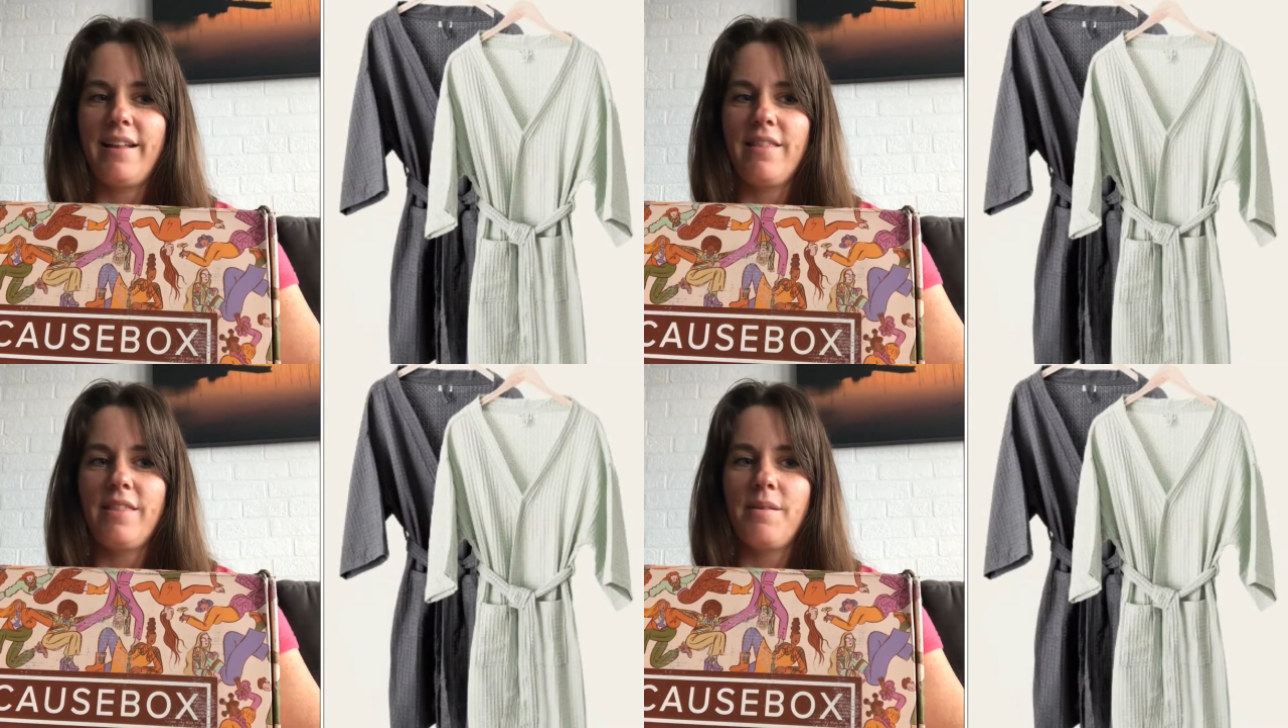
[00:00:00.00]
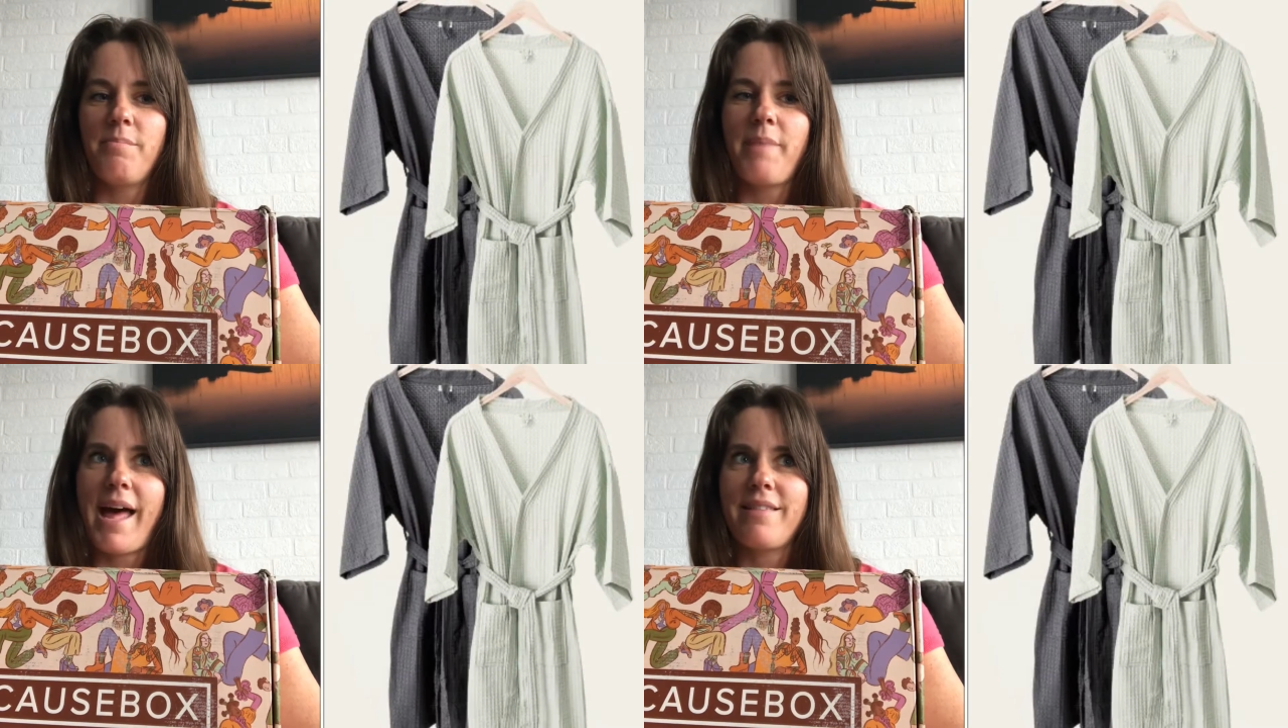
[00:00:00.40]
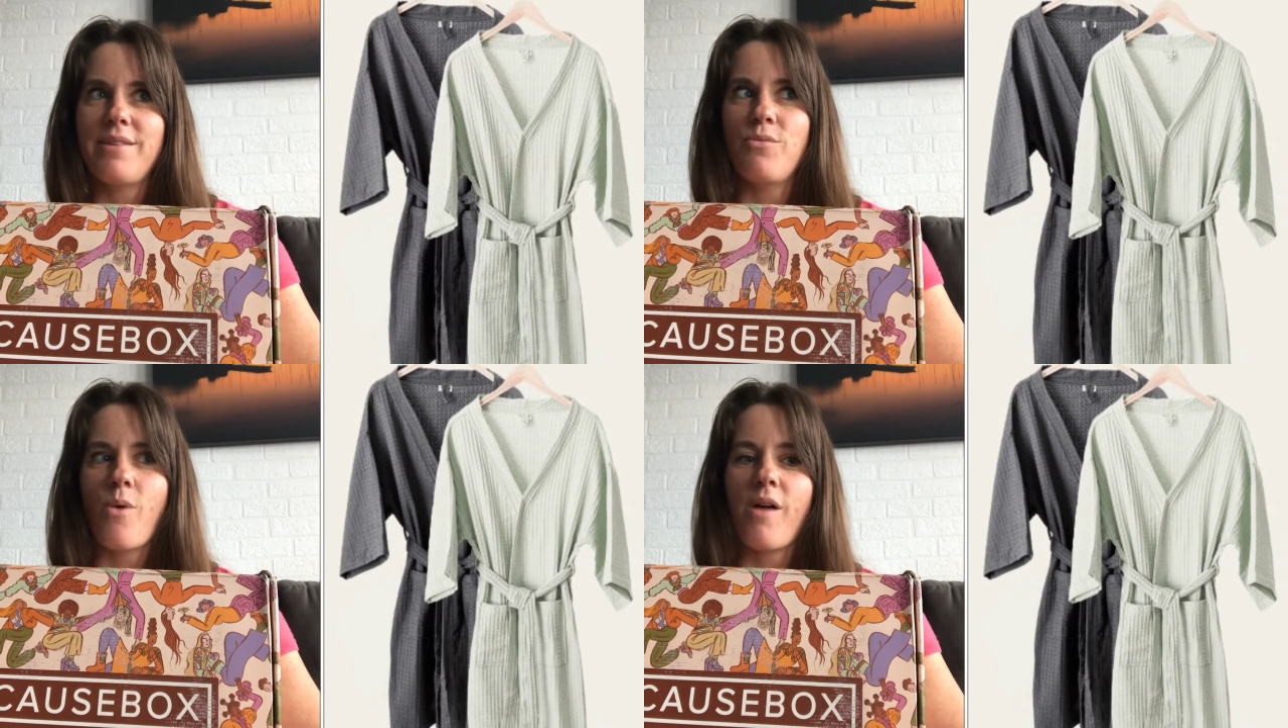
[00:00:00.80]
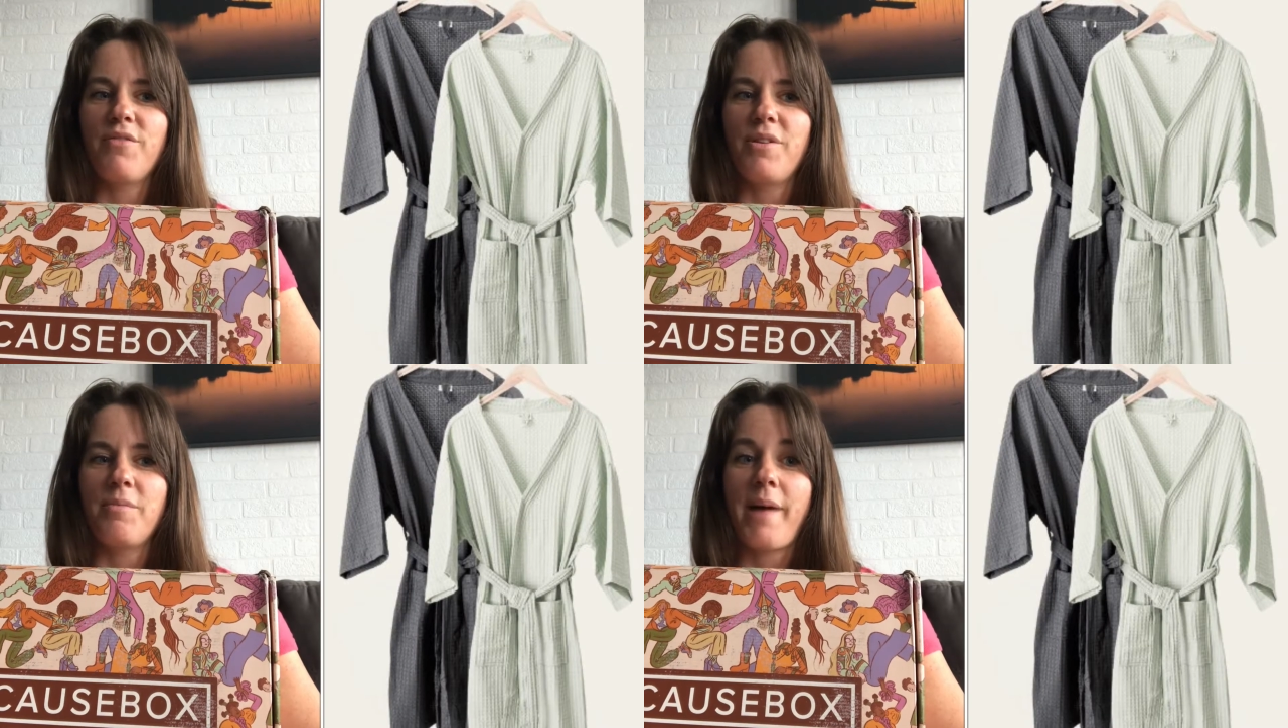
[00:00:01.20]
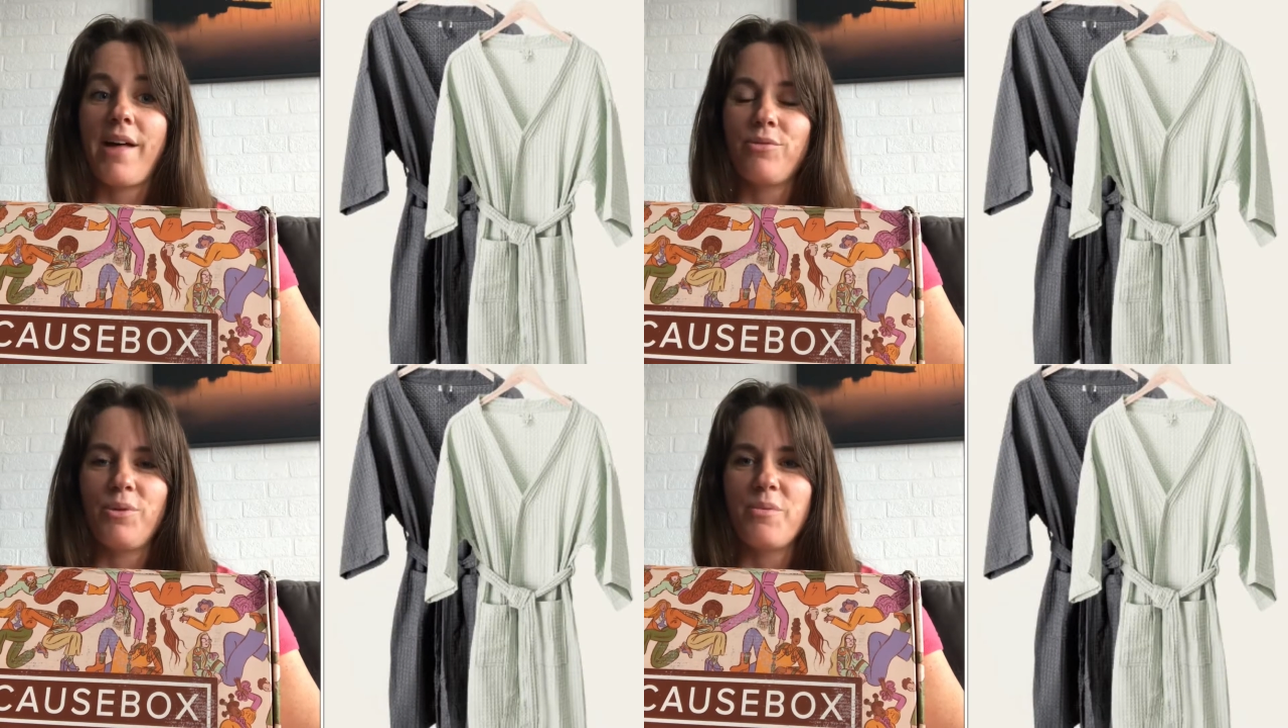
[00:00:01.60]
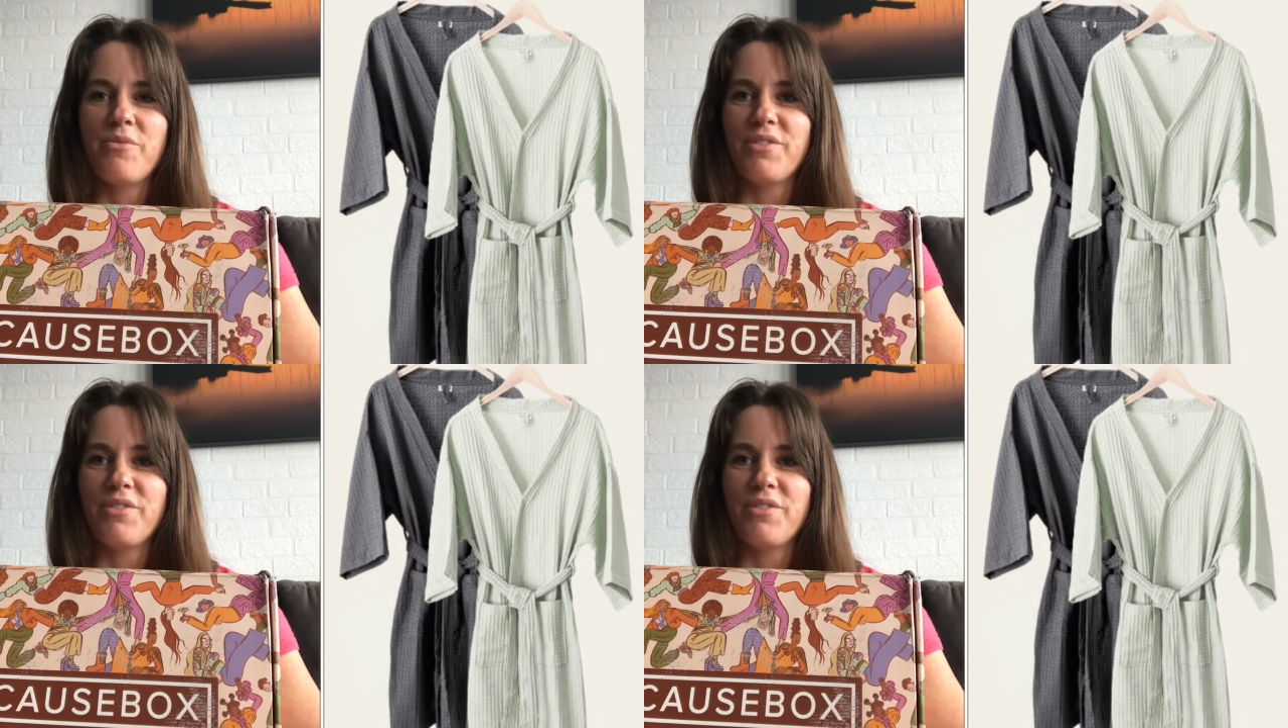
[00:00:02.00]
the Bath and Waffle bathrobe